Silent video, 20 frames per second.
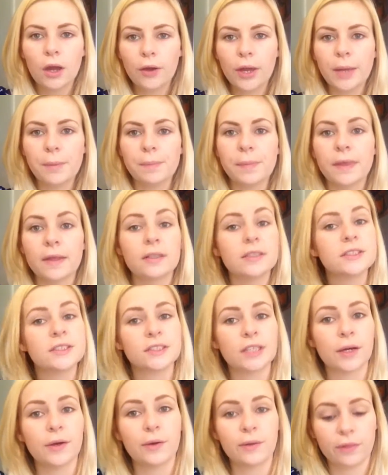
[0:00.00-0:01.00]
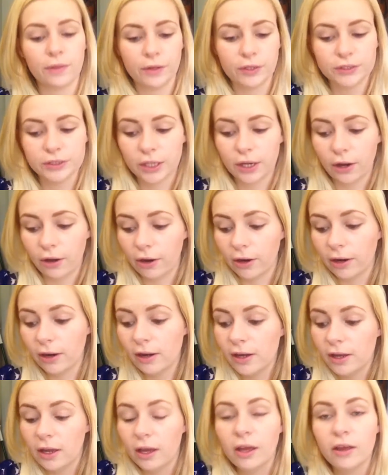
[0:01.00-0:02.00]
Okay, so those are
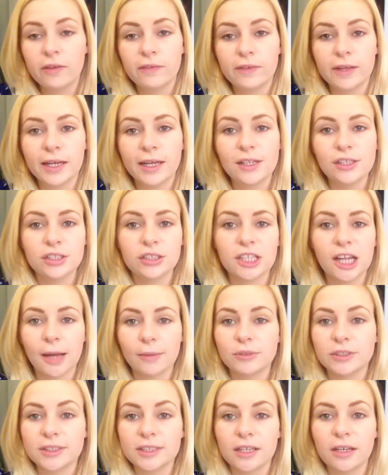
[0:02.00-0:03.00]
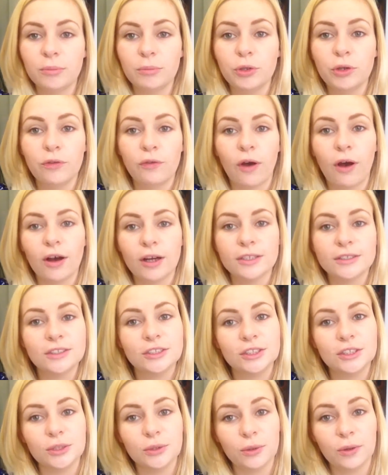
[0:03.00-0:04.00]
finished. Now I'm just going to move on
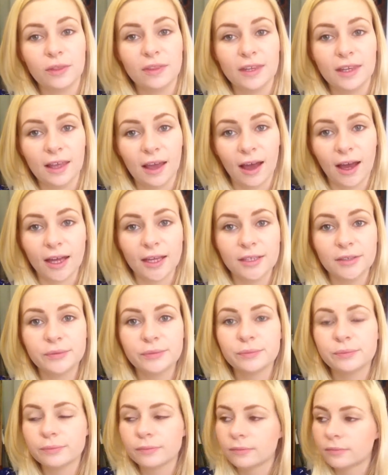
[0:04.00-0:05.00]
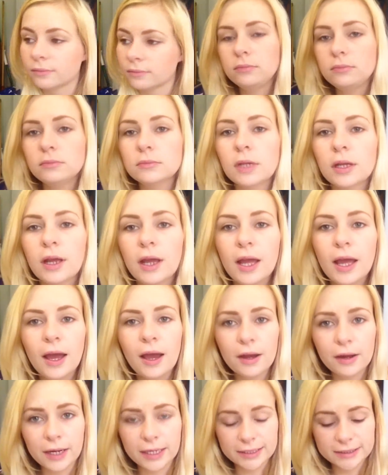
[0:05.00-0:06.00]
to the eye.
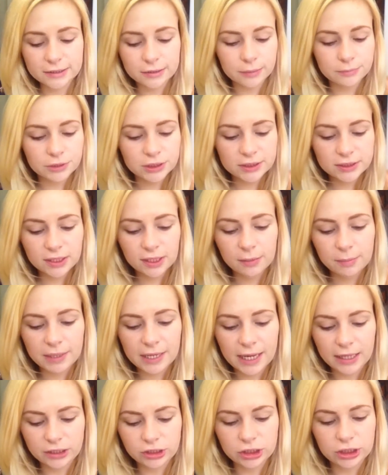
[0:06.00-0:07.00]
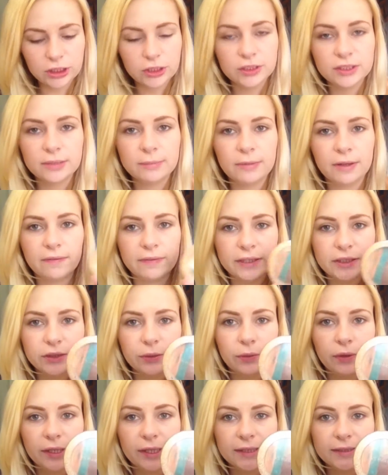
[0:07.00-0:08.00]
Alright, so I'm just going to be actually using my
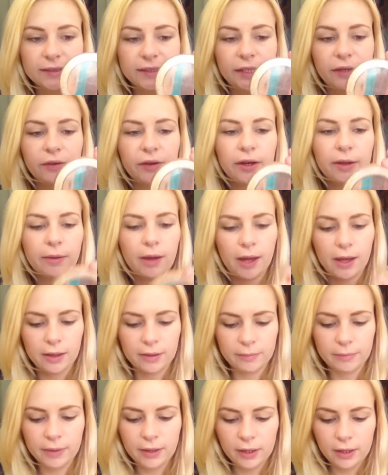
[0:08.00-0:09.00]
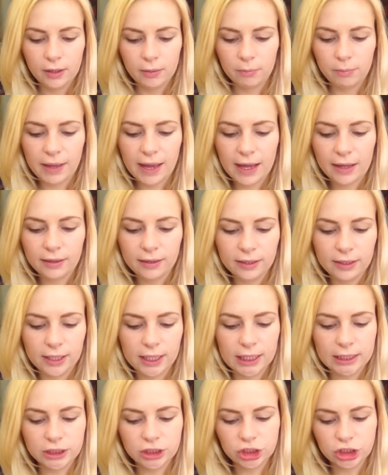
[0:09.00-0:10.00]
Victoria's Secret palette
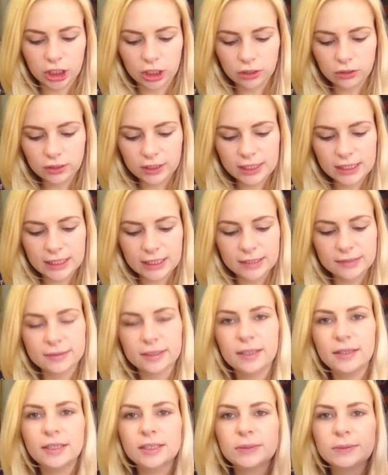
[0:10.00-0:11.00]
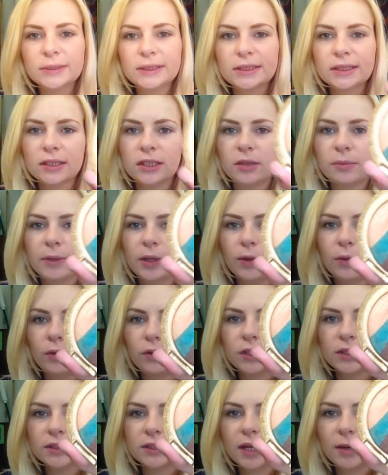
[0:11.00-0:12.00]
in Jungle Heat, and this one's a little bit
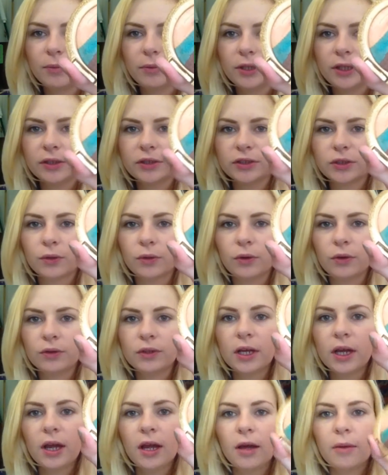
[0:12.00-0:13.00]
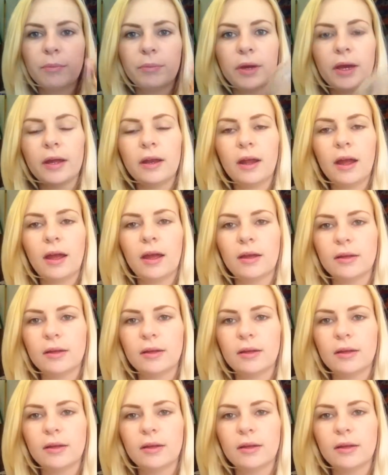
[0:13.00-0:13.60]
old, it's a couple years old, but